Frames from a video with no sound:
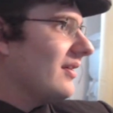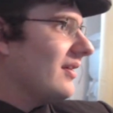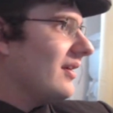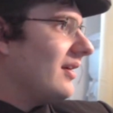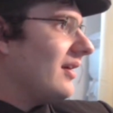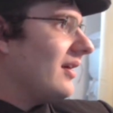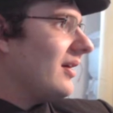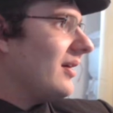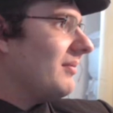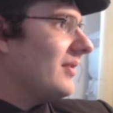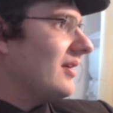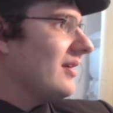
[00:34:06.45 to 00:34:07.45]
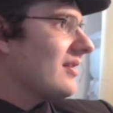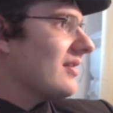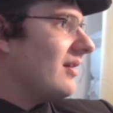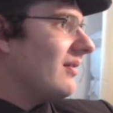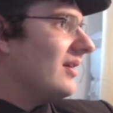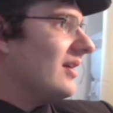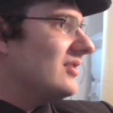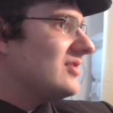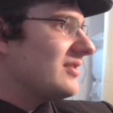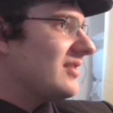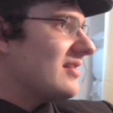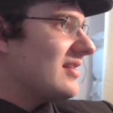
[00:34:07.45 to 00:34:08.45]
So check
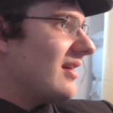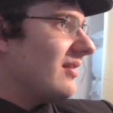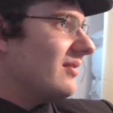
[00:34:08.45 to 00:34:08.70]
this out.